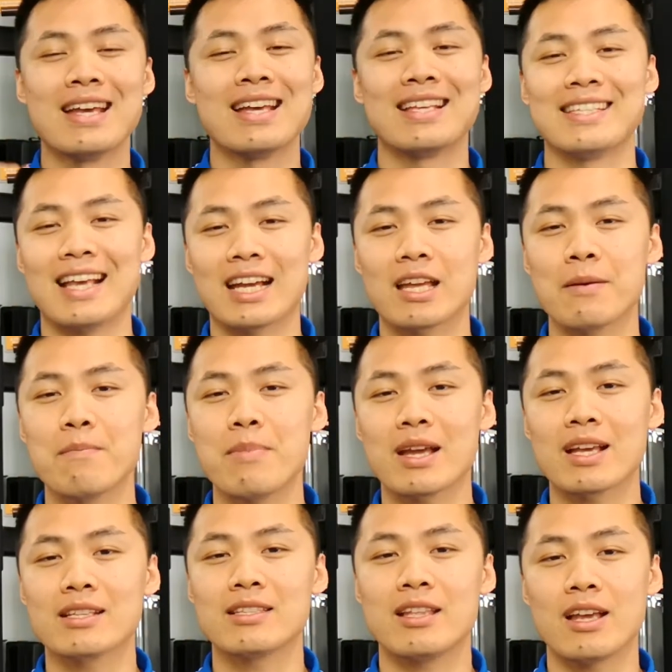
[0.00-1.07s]
Second
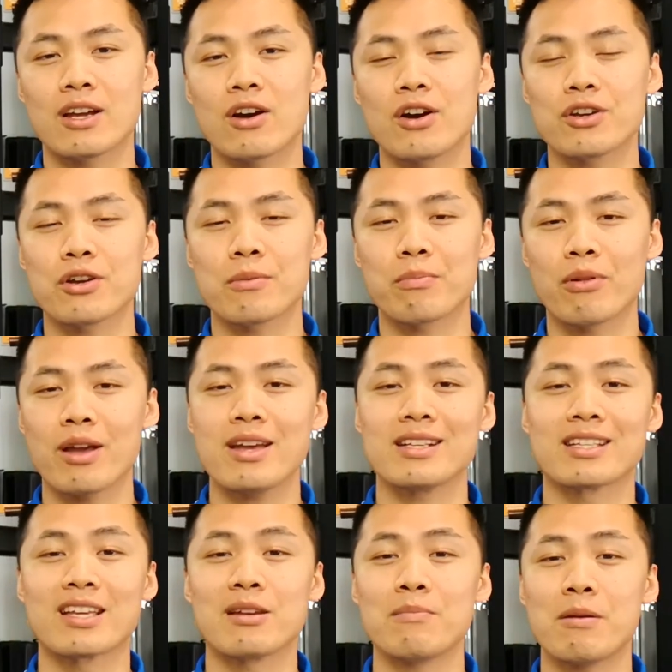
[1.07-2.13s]
biggest thing on your plate is
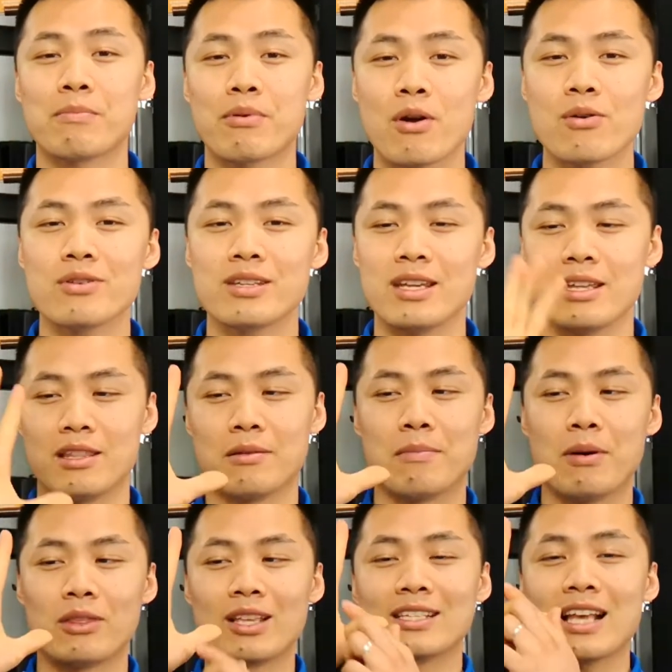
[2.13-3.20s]
going to be protein,
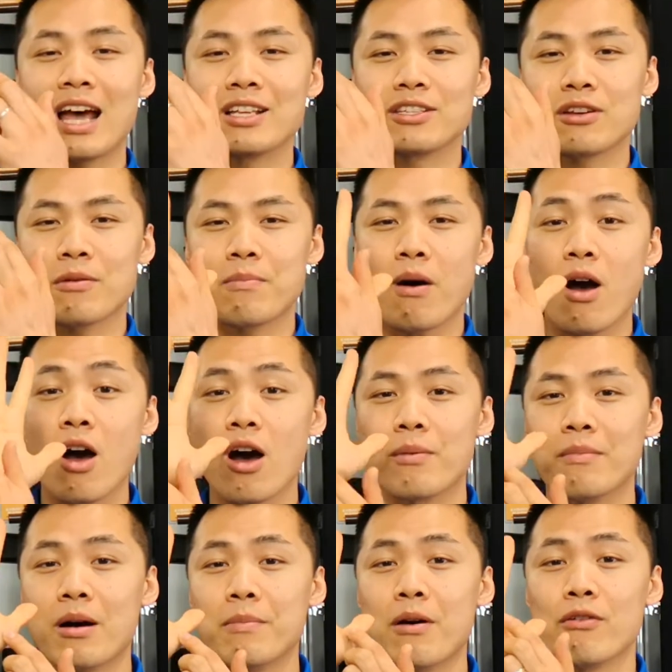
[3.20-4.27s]
about the size of your
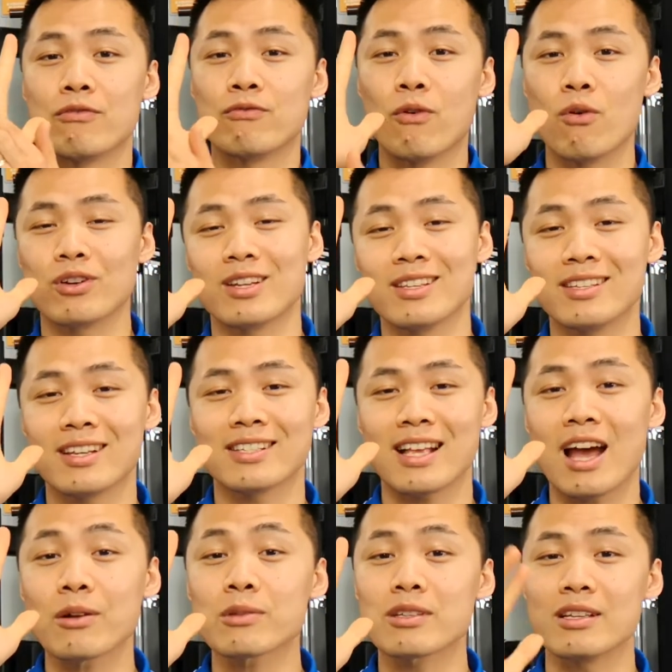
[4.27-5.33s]
palm, about 4 to 6
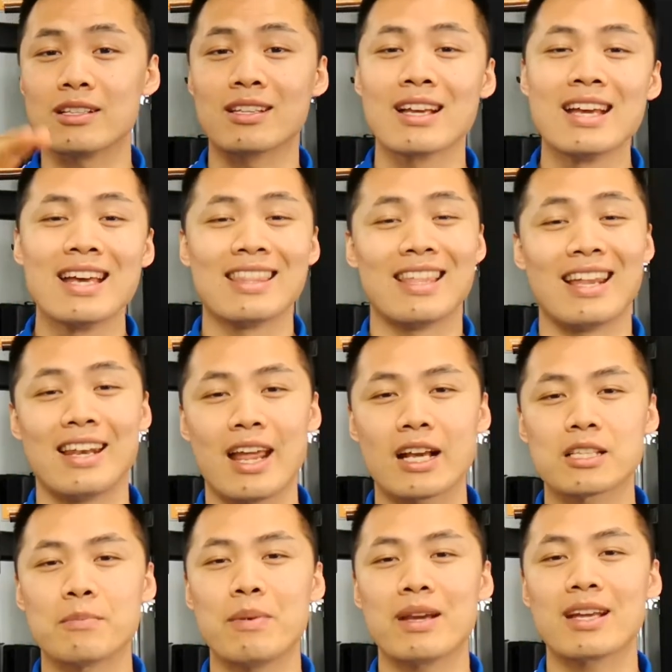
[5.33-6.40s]
ounces. The
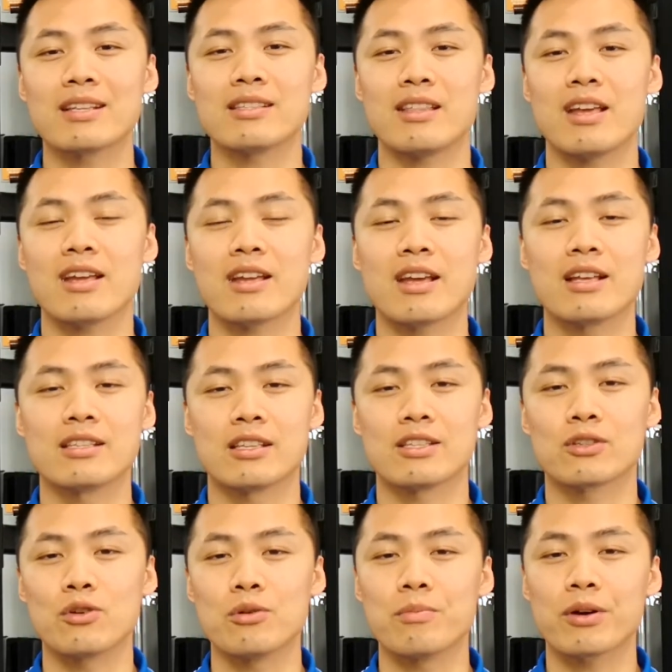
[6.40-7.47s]
next biggest thing is a
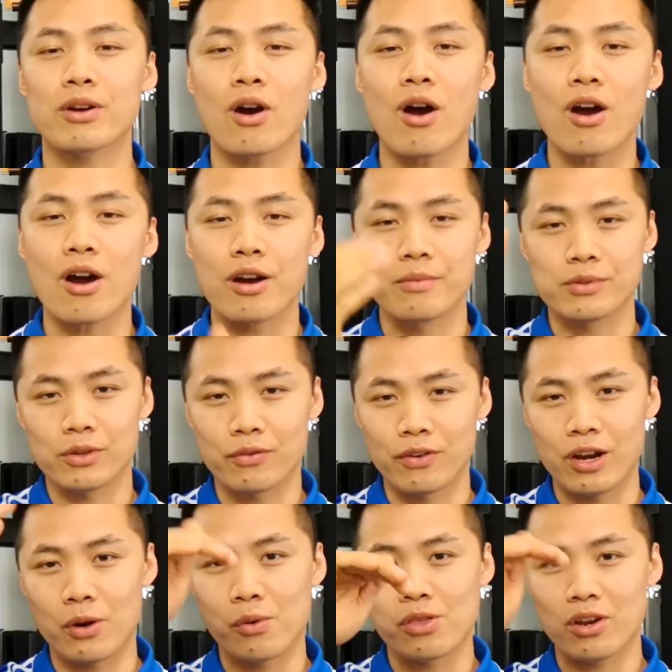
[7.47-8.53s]
scoop of carbs over
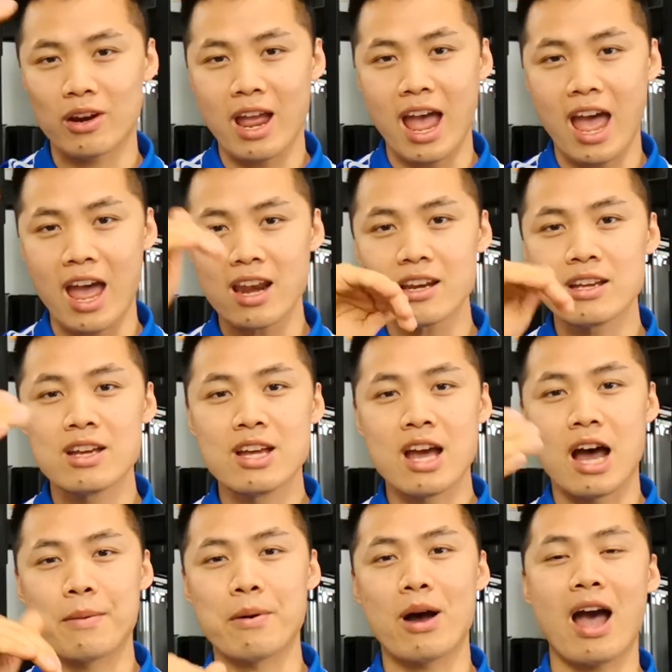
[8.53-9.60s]
here with your hand,
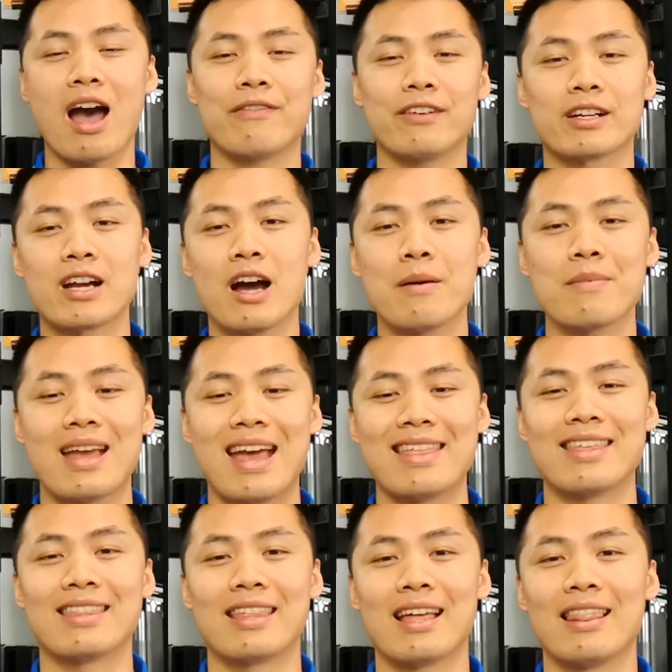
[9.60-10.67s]
about 1/2 cup. And
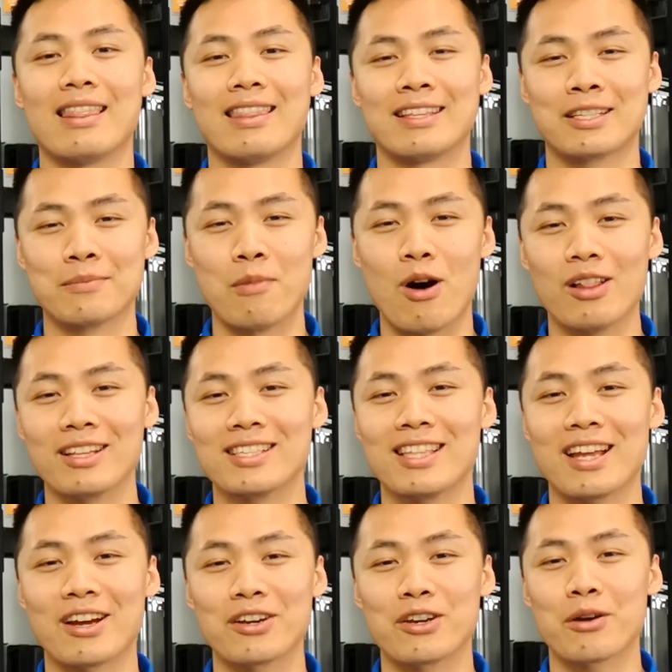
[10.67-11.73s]
then the smallest
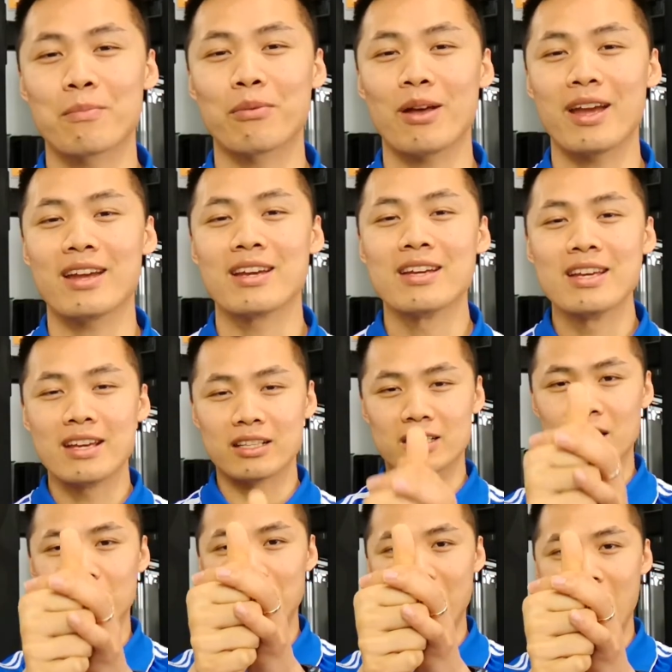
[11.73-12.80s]
thing on your plate is
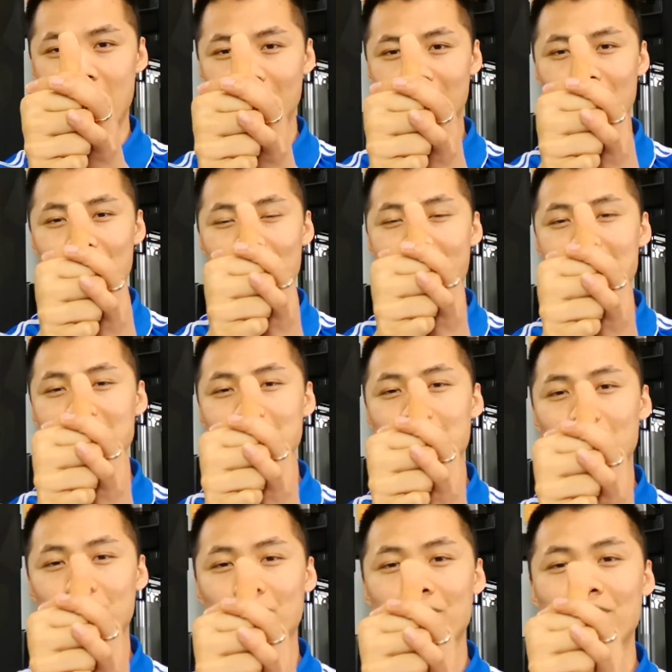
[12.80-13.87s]
going to be healthy fats,
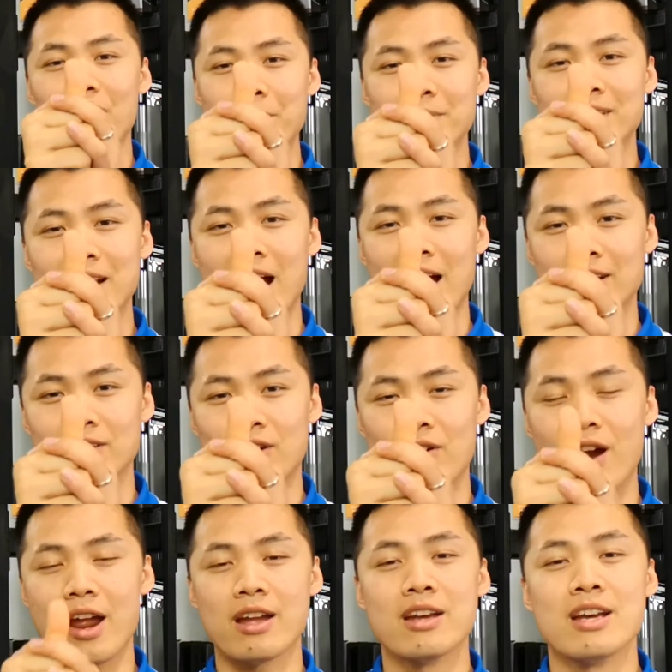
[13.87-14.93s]
about your thumb size. All
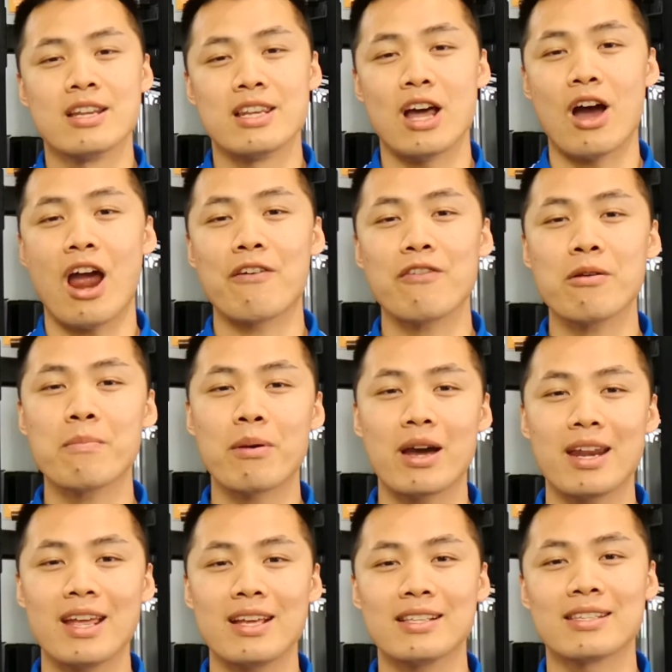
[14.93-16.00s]
right. Now
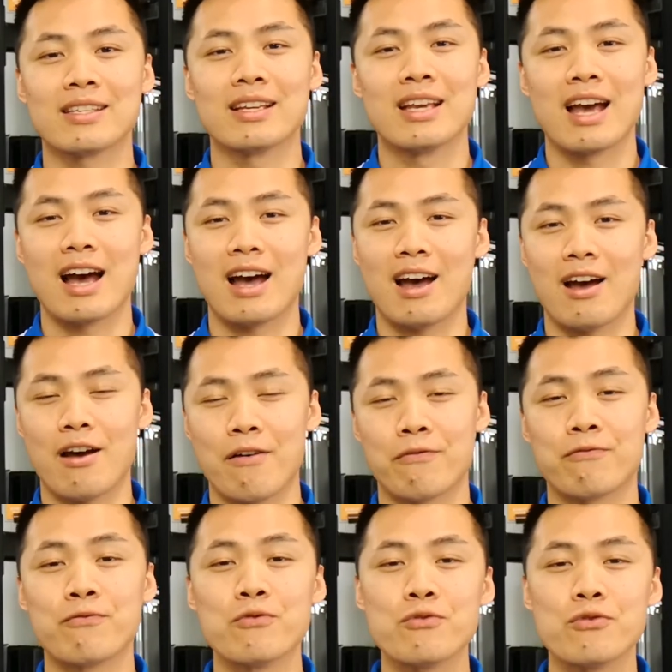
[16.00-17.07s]
everybody's
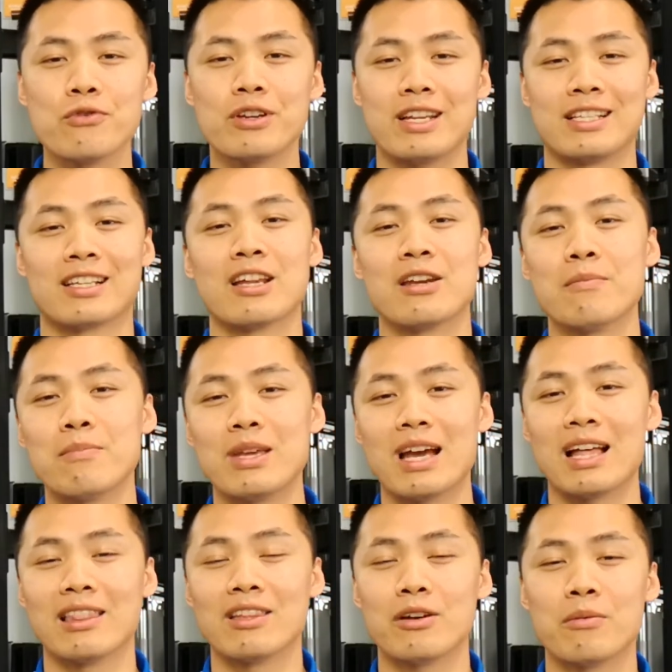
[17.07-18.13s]
food is going to be
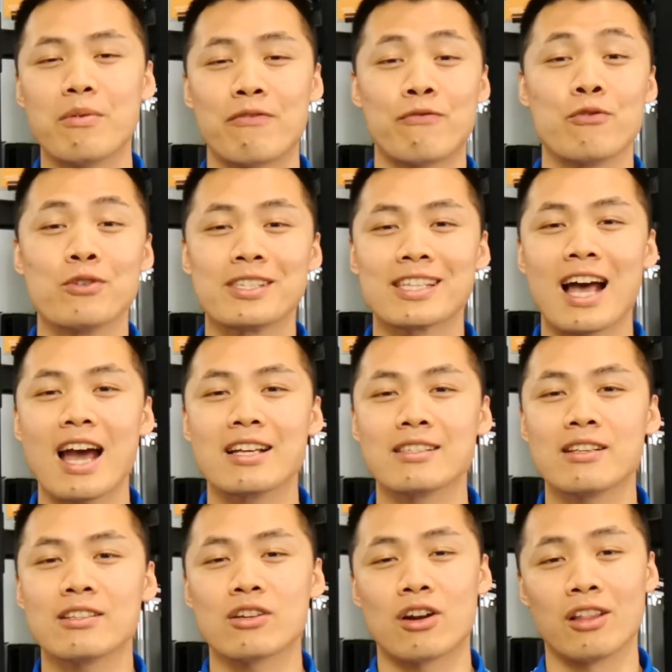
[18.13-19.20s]
a little bit, food
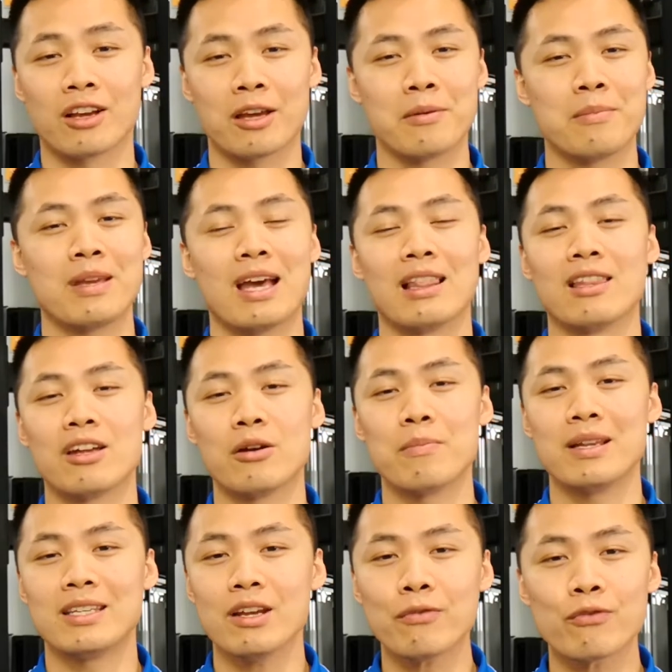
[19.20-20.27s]
sizes are going to be a little
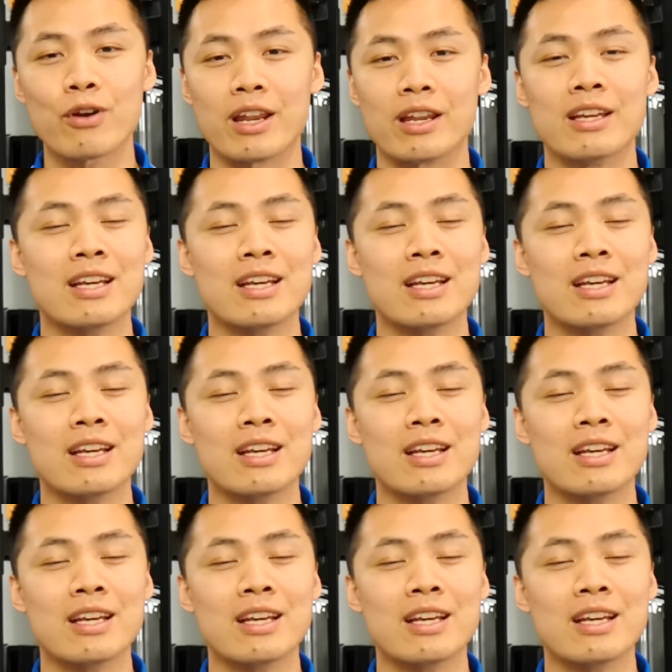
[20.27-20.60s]
bit different